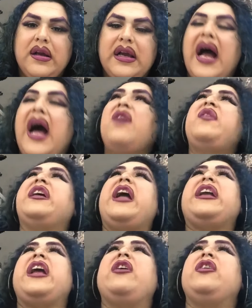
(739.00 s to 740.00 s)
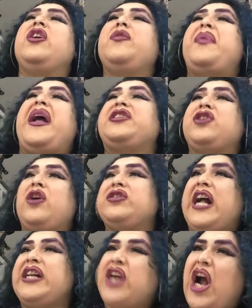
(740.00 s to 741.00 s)
I'll fucking kill you, you bitch! Don't
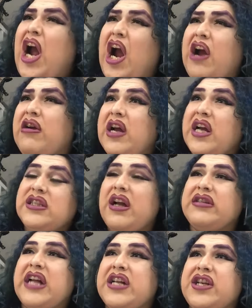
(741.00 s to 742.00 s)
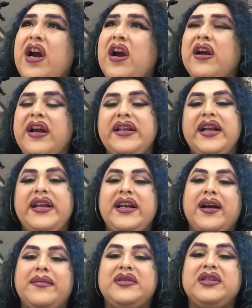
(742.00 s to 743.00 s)
touch her! Don't touch her! And then he
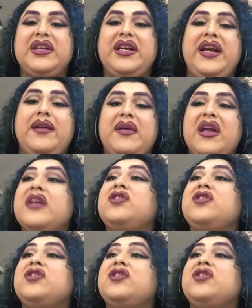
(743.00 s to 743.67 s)
comes to him.